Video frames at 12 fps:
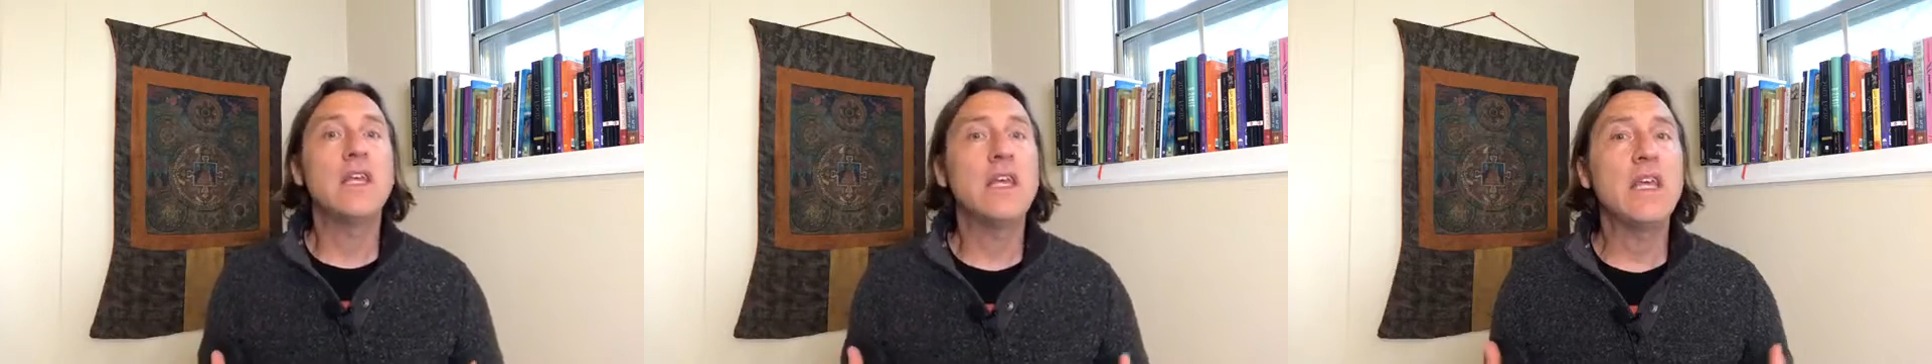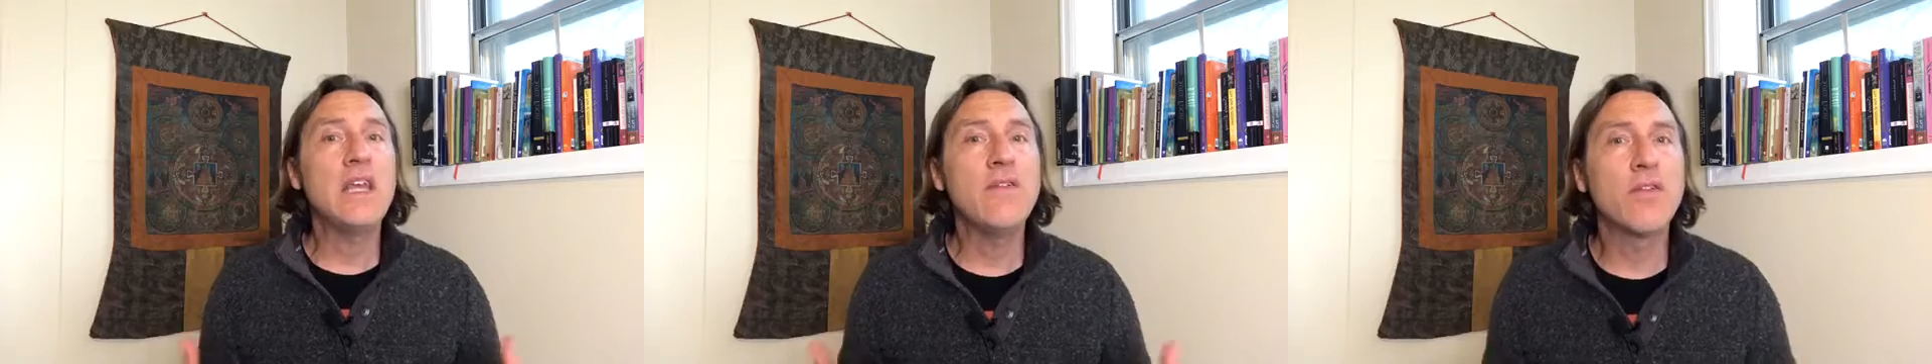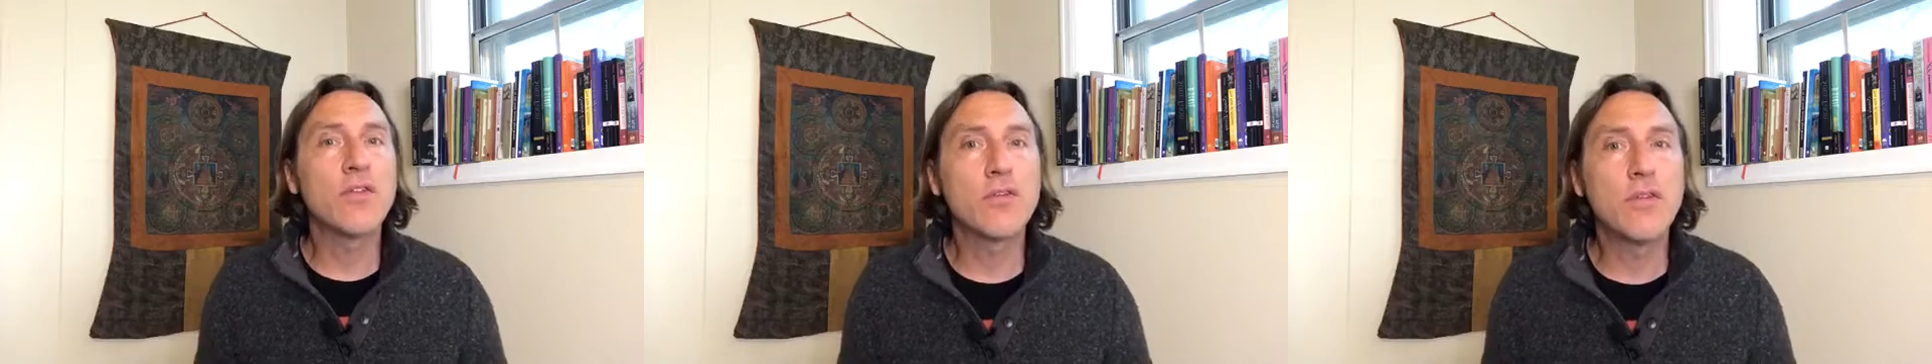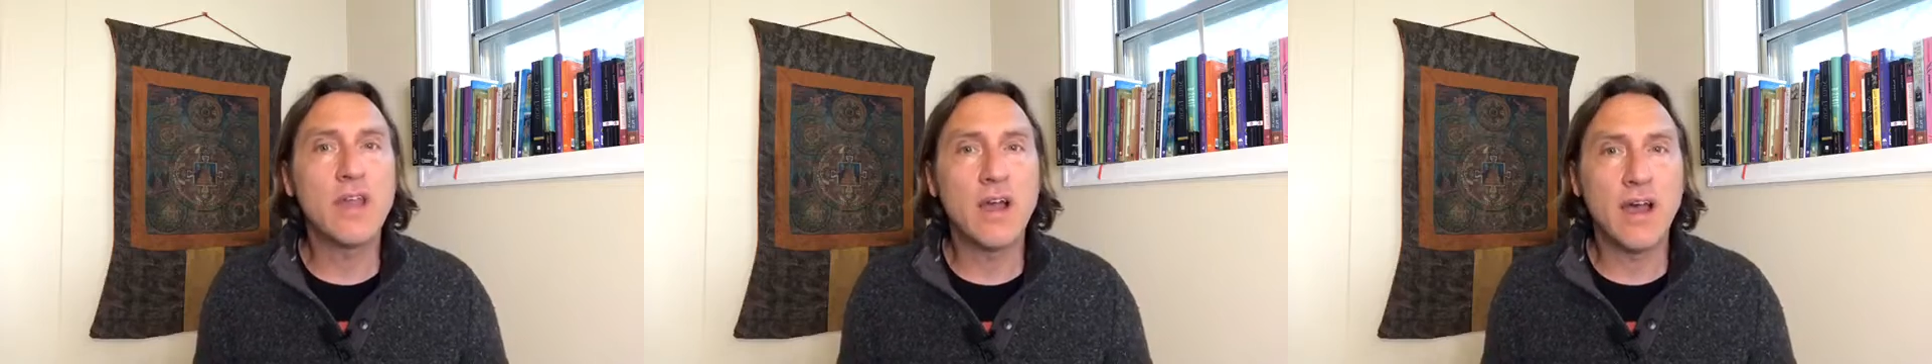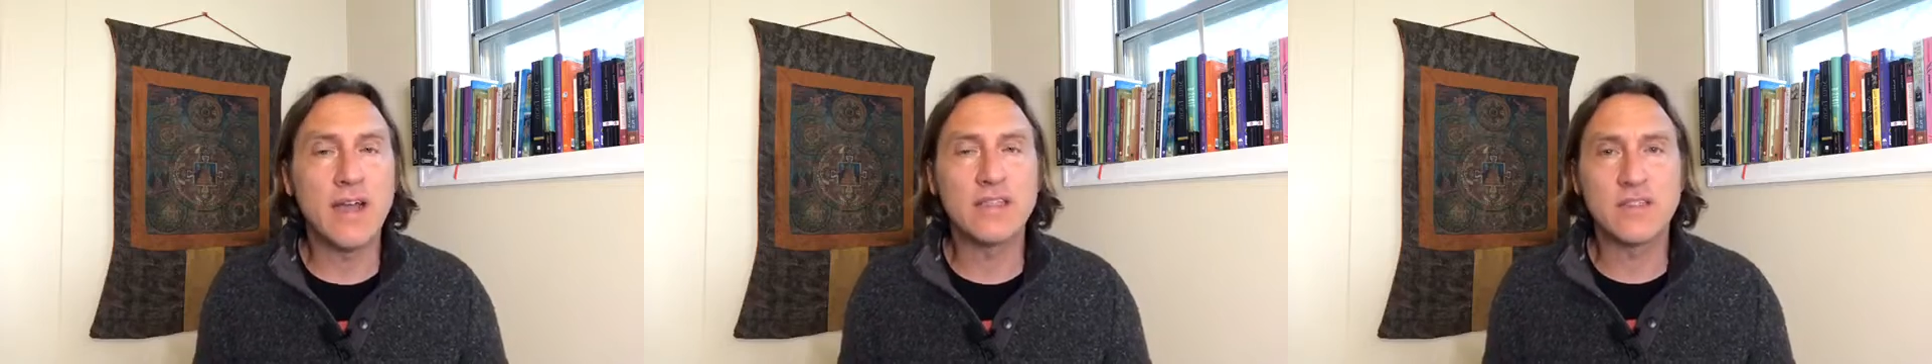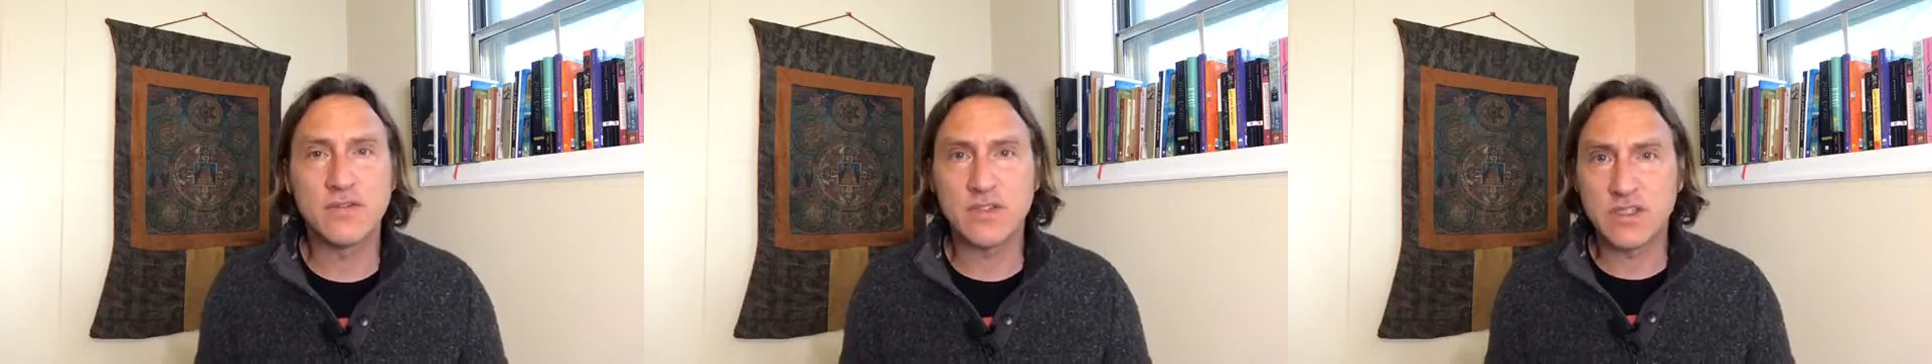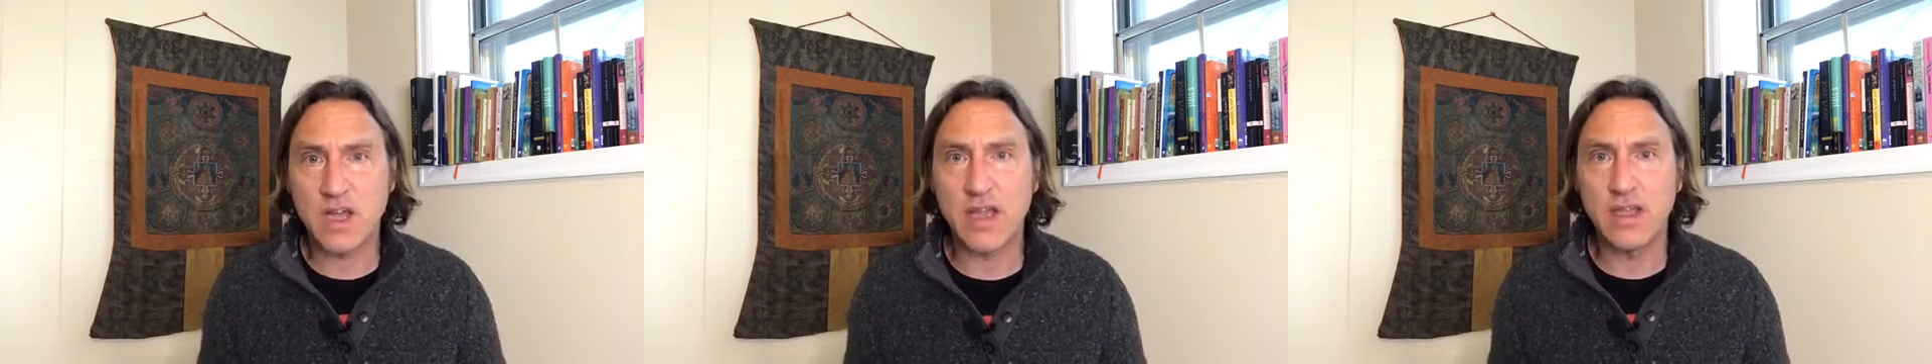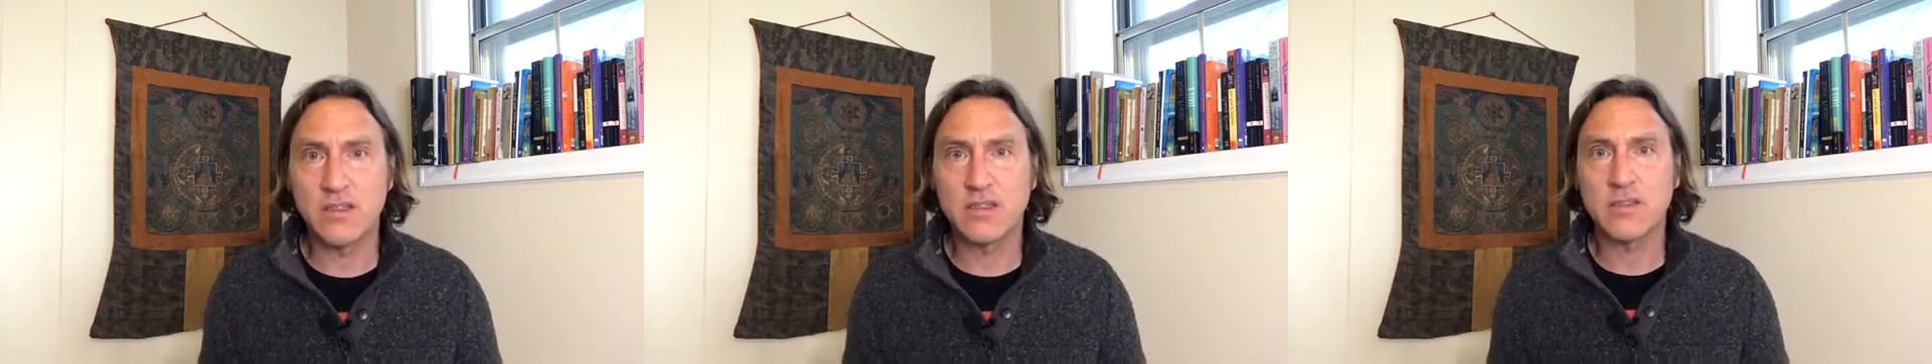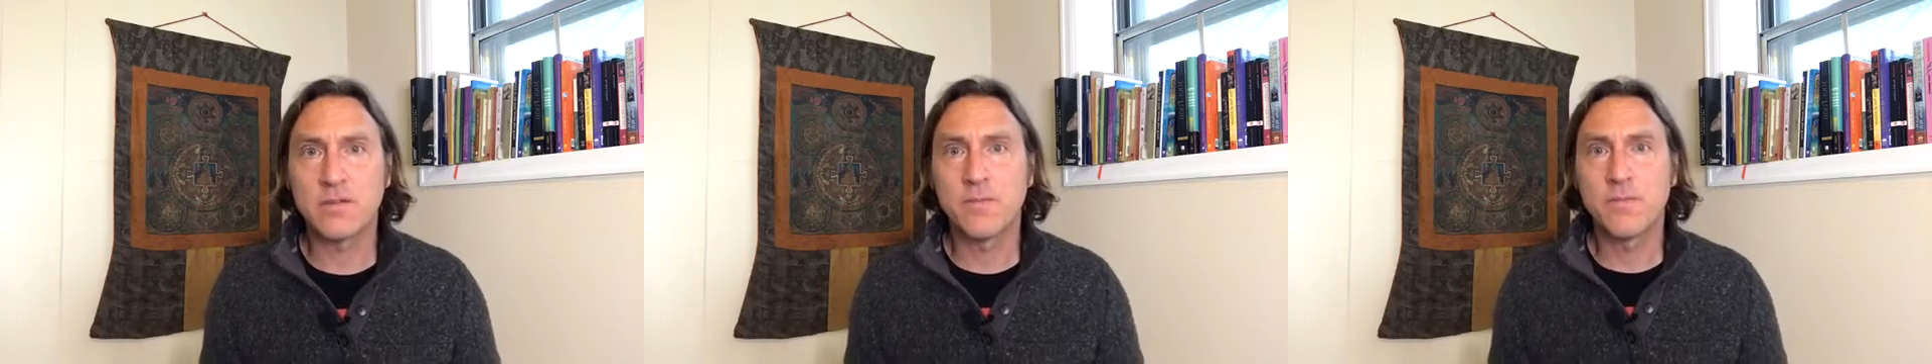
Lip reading: even through the eyes of science,